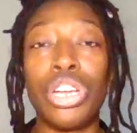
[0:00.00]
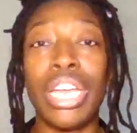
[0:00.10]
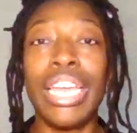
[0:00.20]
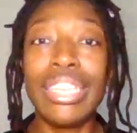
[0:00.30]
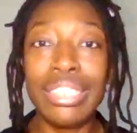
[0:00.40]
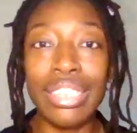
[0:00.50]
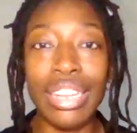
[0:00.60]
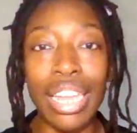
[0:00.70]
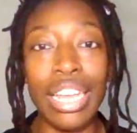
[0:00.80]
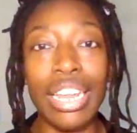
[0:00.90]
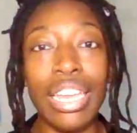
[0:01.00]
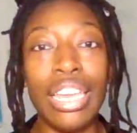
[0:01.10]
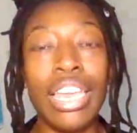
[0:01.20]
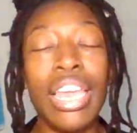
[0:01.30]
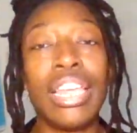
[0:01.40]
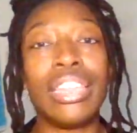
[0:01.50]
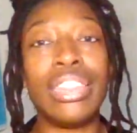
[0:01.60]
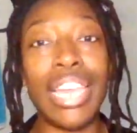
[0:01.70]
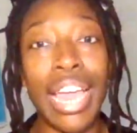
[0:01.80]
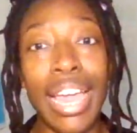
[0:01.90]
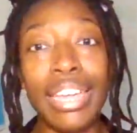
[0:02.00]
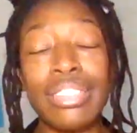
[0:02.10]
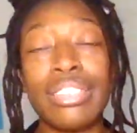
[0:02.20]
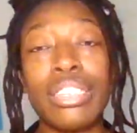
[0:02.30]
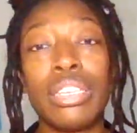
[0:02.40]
insulating that